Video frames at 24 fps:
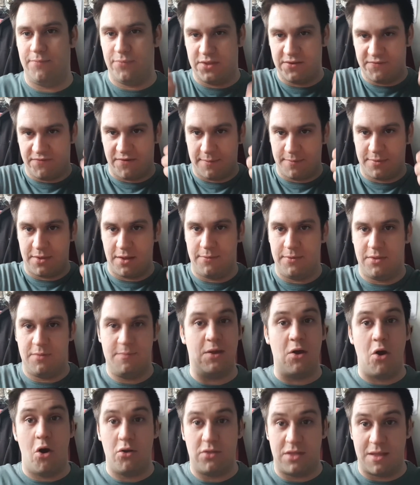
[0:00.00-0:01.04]
the thumbs up is
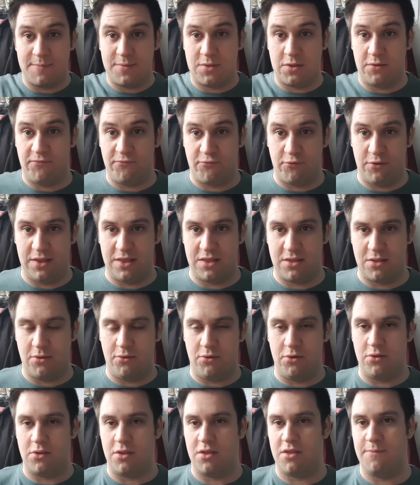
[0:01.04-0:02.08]
because episode 3 is so
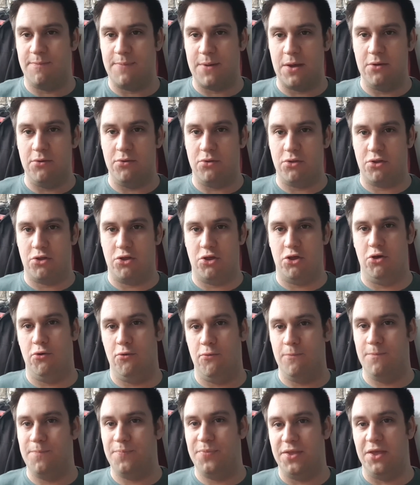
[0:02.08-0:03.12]
good, as opposed
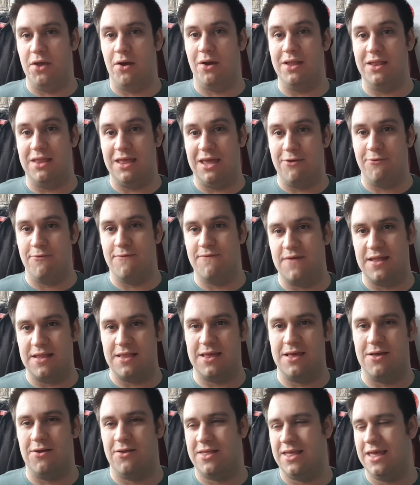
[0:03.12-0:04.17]
to the idea of it,
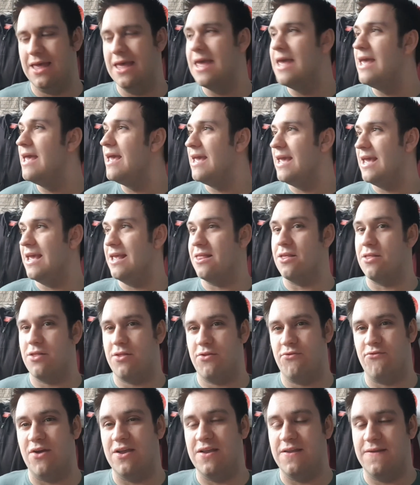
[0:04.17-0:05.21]
because it is a
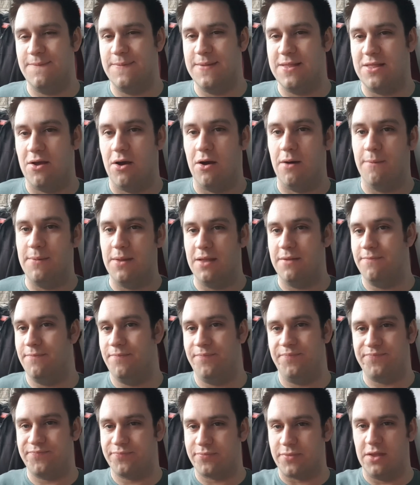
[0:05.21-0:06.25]
strange, bizarre
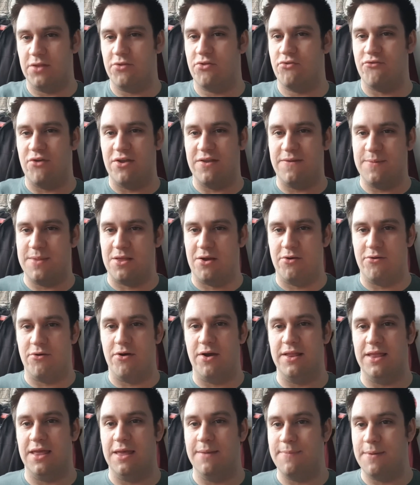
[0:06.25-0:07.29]

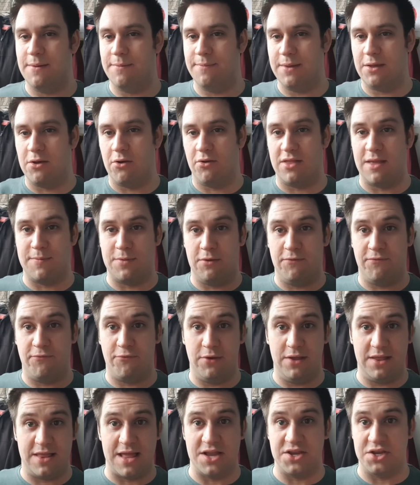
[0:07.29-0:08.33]
idea, but because episode
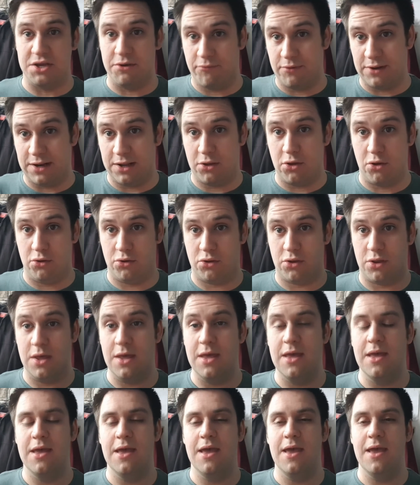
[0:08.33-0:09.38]
3 is actually really good,
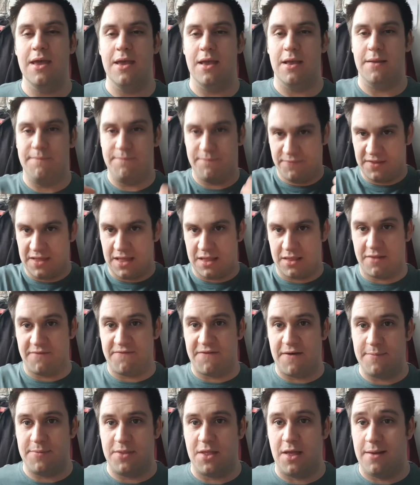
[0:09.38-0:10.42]
it gets the
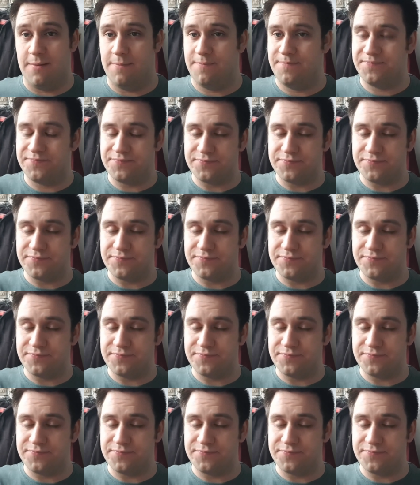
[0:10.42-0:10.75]
thumbs up.